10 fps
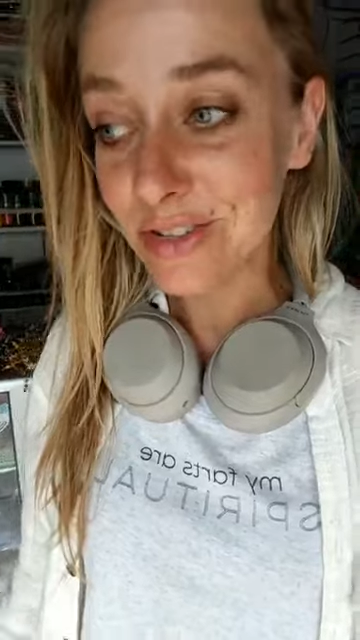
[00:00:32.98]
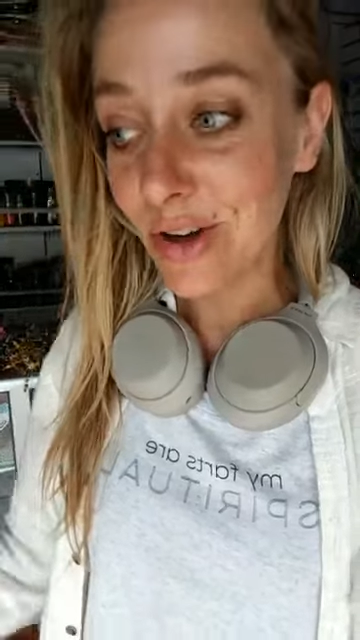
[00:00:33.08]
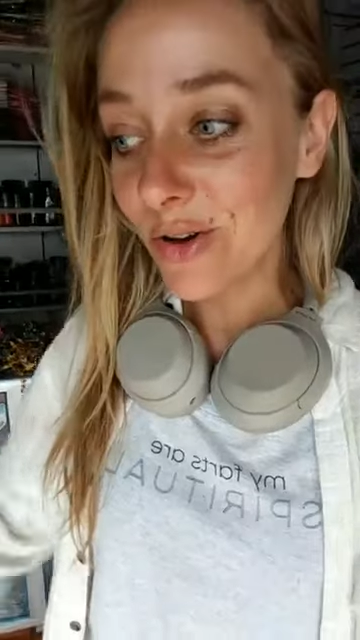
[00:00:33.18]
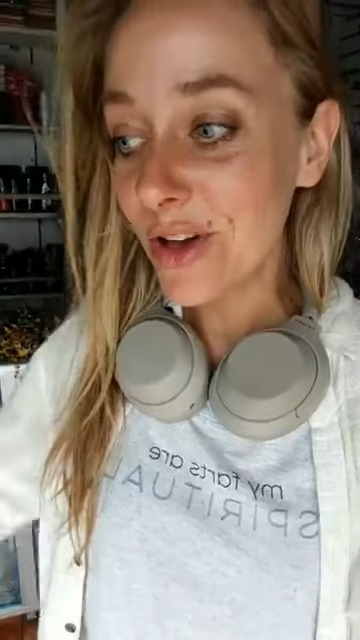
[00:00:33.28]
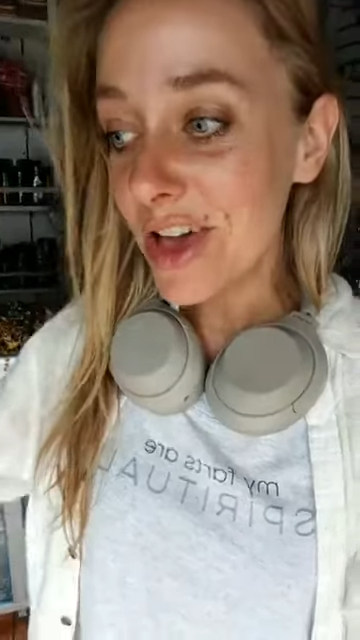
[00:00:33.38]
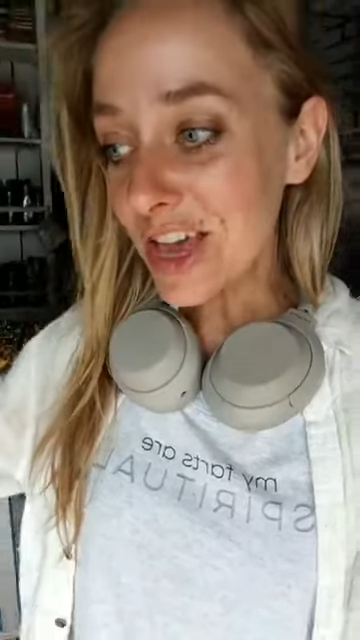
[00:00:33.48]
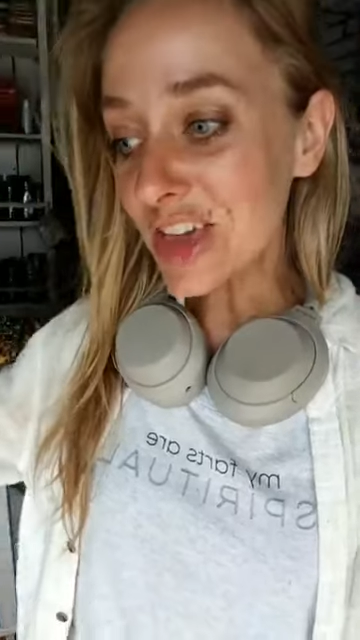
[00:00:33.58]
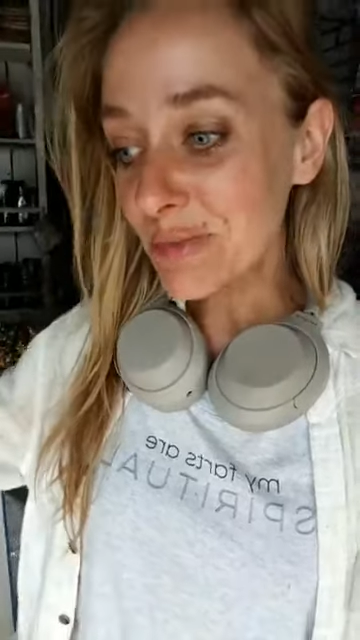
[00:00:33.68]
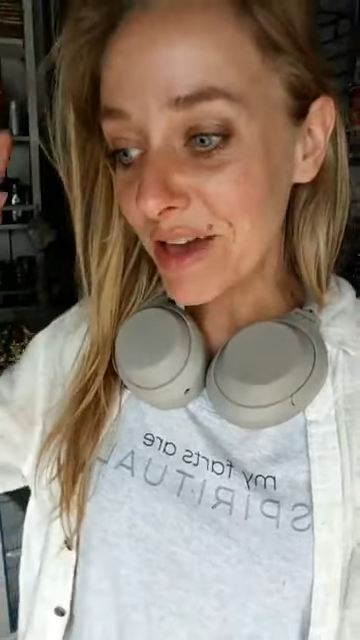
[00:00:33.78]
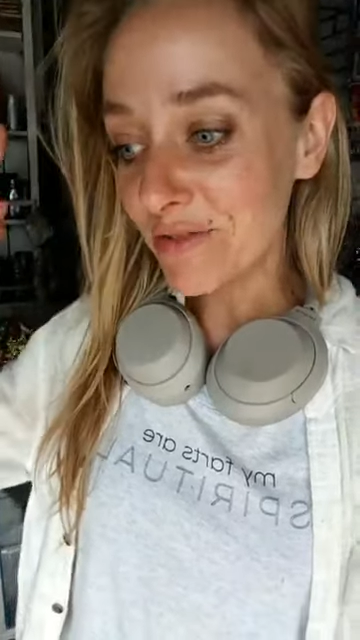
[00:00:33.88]
So
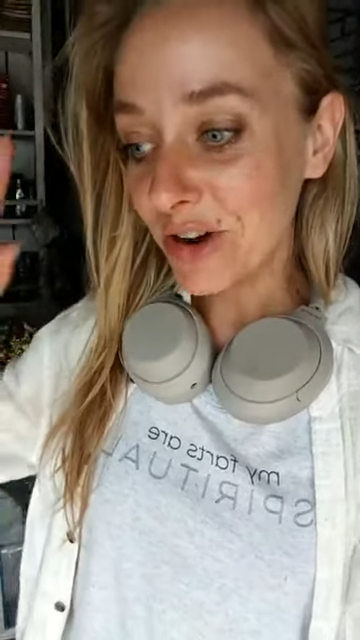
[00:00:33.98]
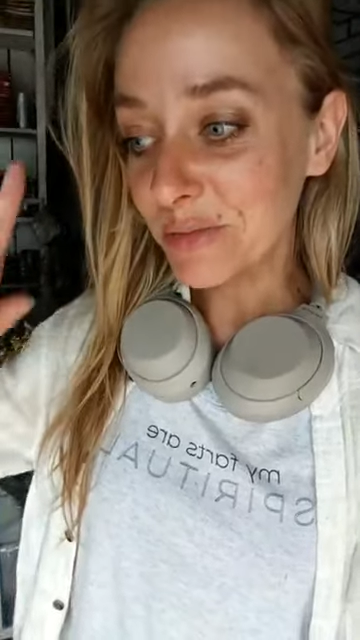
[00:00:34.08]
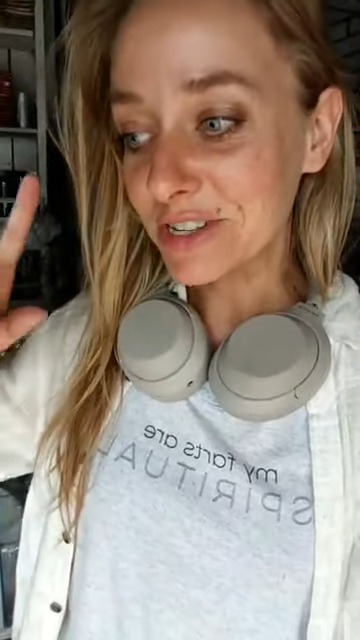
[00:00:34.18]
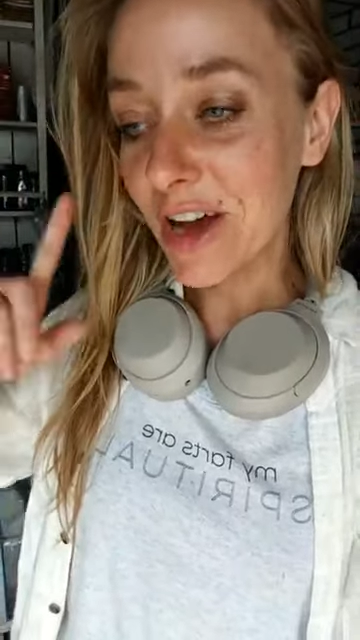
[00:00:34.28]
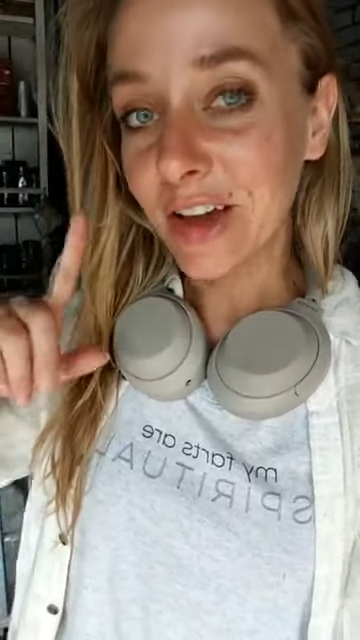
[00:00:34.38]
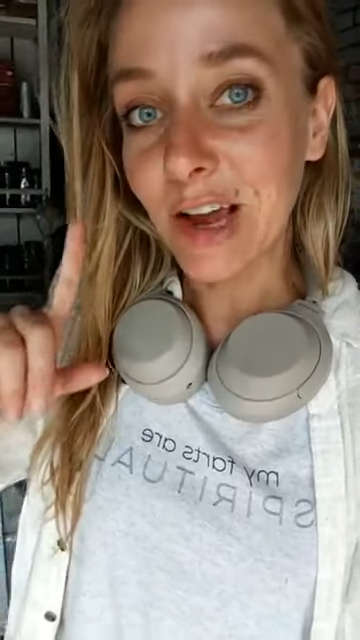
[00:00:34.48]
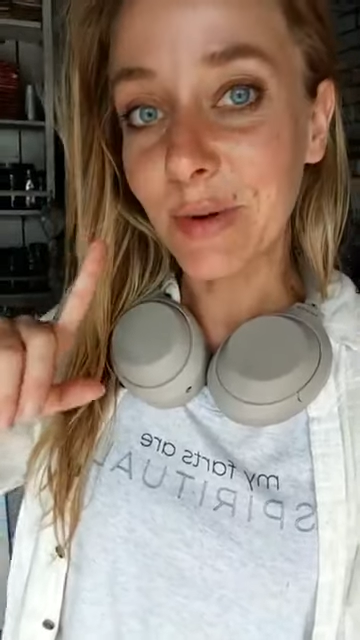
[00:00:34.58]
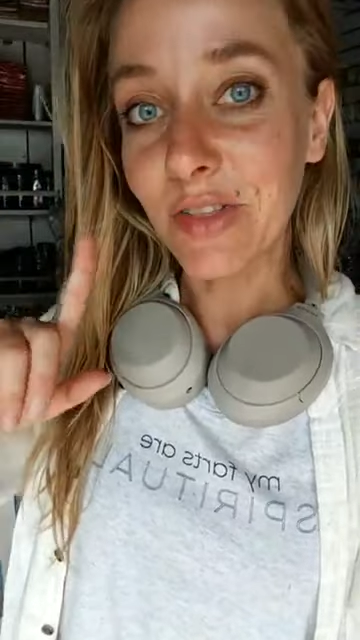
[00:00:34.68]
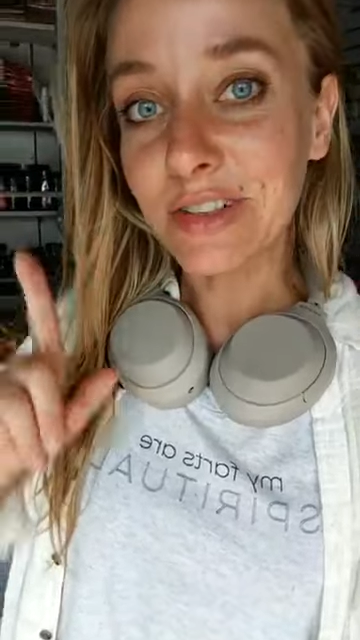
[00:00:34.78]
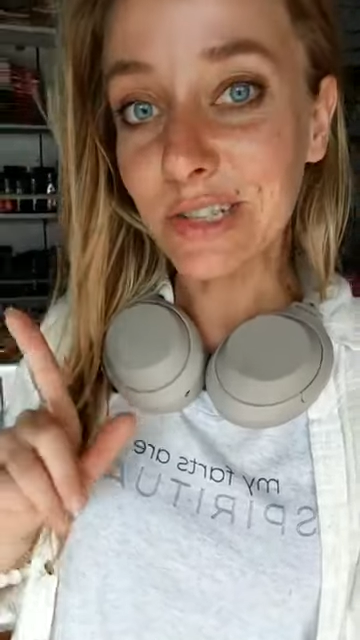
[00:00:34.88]
you may have heard me talking
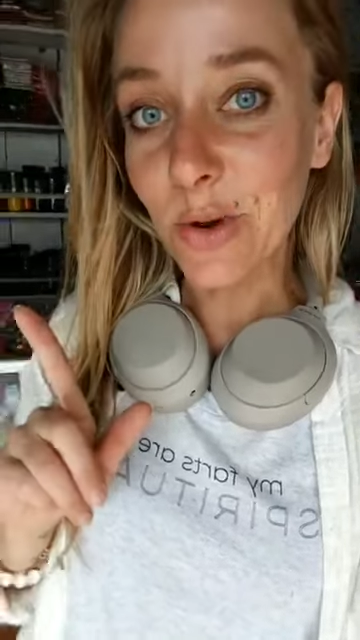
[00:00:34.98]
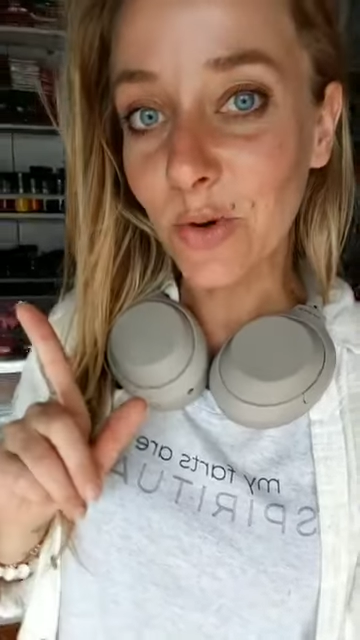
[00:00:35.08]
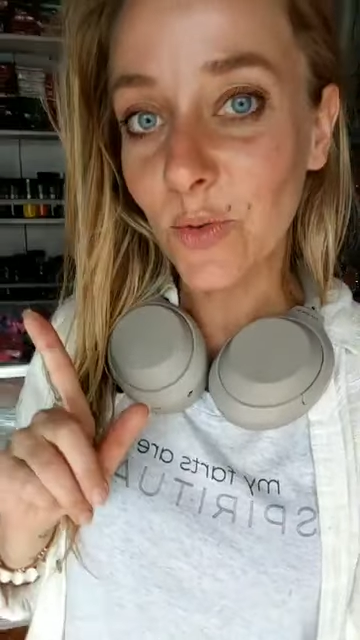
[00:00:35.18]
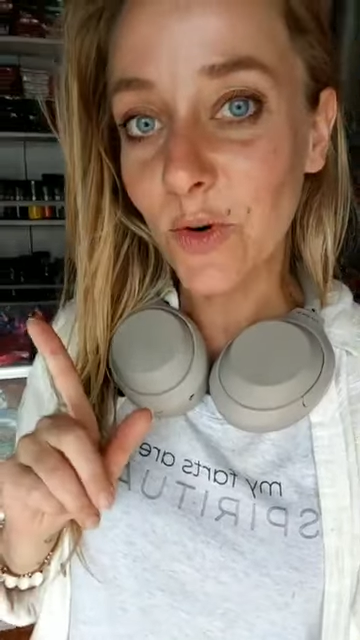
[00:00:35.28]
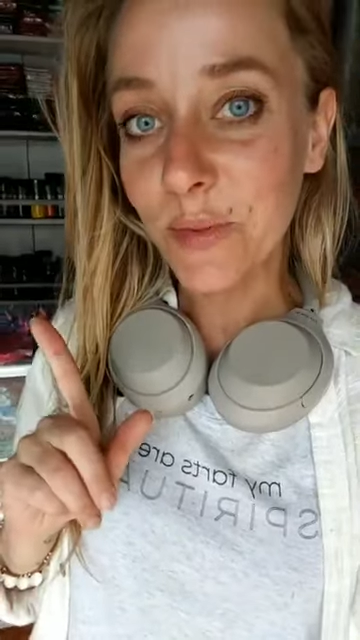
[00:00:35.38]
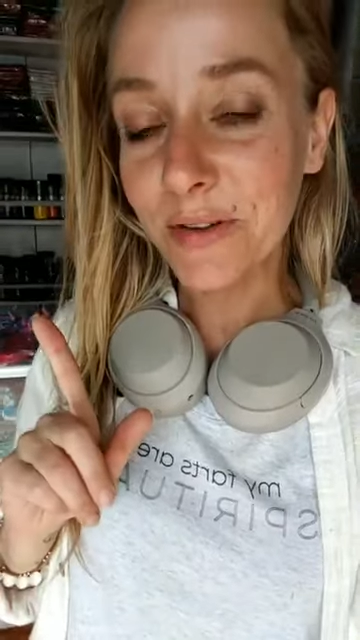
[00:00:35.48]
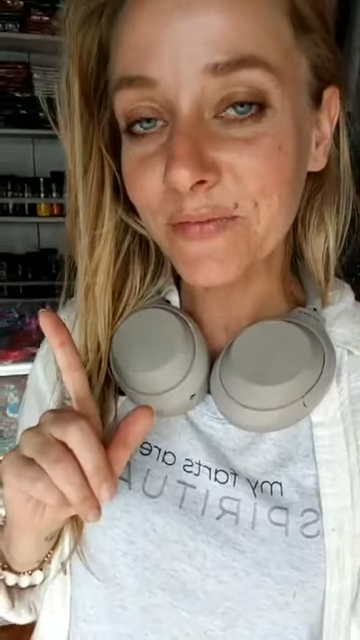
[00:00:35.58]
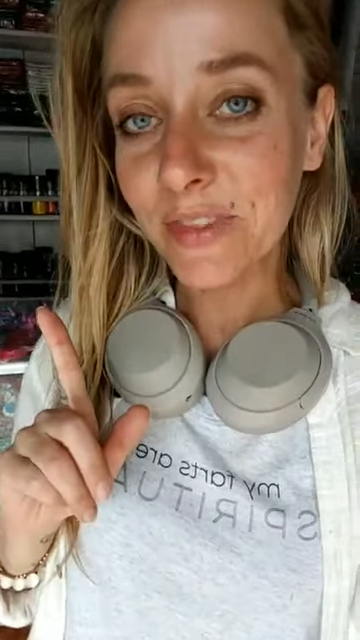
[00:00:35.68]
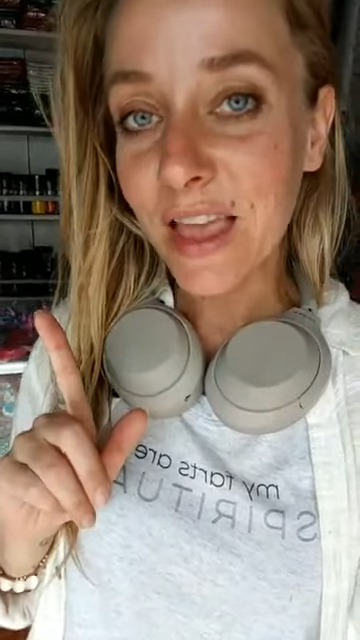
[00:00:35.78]
about this local woman,